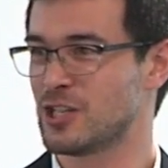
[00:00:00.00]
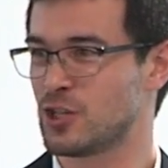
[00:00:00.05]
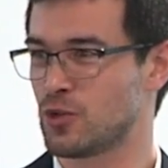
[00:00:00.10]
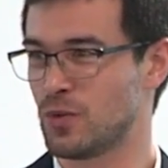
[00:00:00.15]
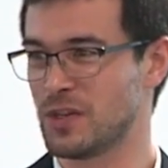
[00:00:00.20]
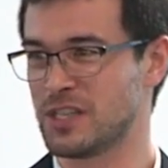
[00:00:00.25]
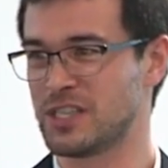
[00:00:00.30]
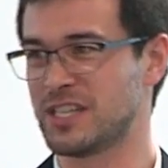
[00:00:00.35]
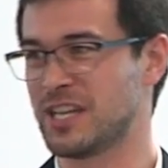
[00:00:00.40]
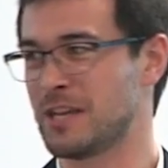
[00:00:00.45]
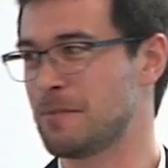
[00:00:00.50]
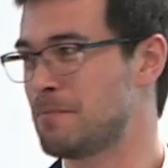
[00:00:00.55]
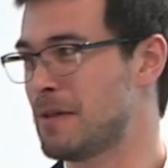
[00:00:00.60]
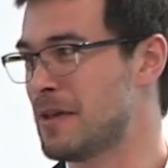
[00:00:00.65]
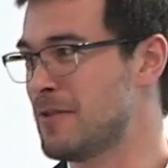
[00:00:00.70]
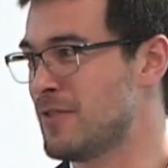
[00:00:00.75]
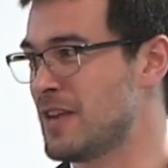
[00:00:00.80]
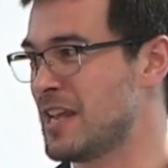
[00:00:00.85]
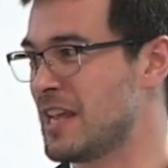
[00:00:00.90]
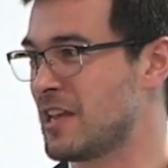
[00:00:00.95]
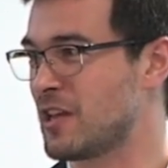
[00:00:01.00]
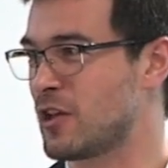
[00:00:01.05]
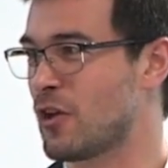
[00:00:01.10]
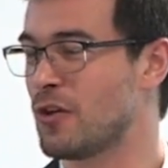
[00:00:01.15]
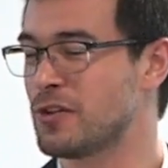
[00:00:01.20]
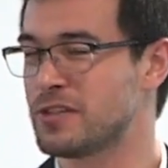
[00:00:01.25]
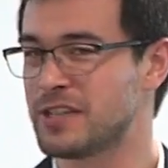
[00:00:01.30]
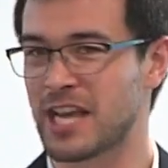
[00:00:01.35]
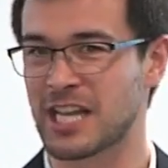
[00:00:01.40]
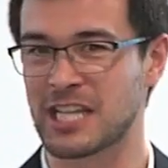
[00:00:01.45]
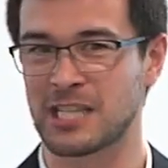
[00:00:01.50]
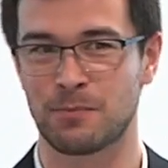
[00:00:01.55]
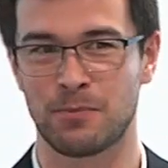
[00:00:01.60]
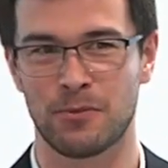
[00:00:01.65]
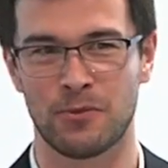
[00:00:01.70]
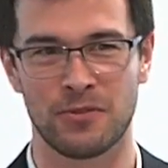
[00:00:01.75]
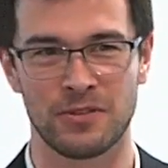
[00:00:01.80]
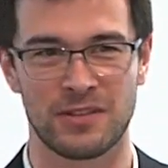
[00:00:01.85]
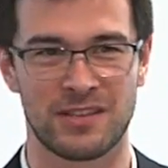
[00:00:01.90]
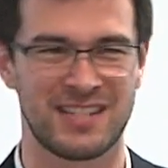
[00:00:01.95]
twisting, pivoting contact
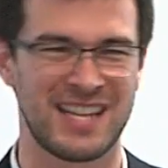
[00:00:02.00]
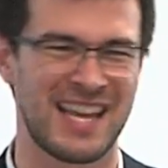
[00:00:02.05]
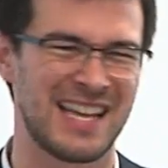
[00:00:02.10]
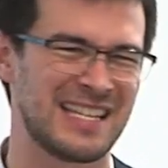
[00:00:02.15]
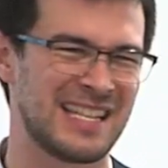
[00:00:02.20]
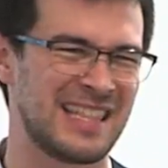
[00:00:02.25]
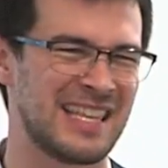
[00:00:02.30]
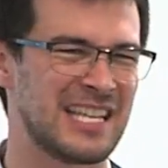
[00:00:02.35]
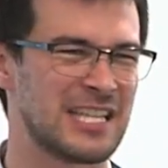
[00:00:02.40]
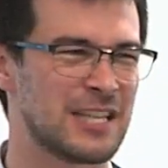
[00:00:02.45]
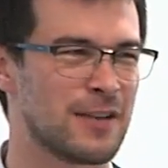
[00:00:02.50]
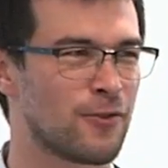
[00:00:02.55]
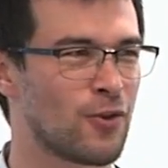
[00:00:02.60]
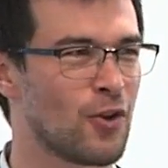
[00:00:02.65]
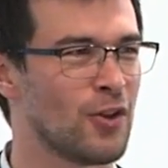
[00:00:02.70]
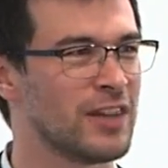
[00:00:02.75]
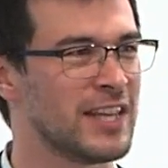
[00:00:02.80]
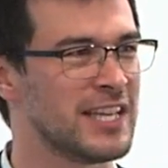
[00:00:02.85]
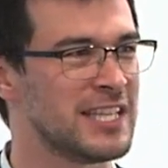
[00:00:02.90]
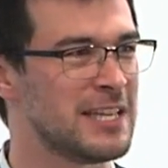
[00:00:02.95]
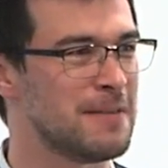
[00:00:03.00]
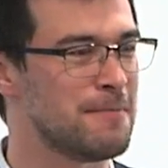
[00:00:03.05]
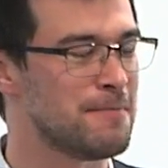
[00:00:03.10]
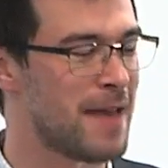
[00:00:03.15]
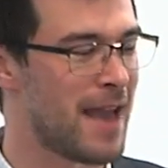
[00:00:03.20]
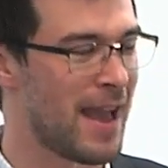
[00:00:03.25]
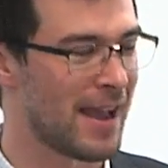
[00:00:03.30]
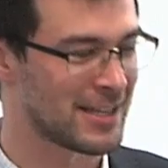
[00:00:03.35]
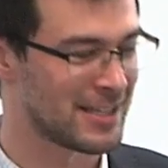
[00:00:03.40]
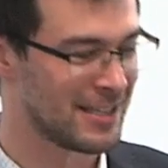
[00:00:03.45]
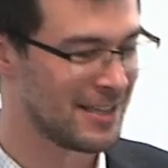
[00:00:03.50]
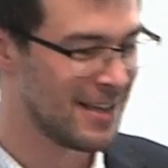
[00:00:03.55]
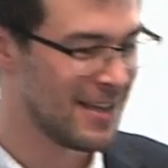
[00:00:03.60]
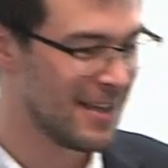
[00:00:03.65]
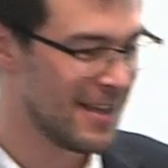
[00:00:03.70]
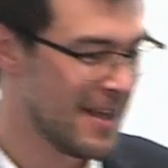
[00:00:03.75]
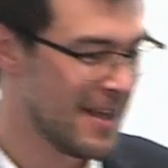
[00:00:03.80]
sports down to things that have got less impact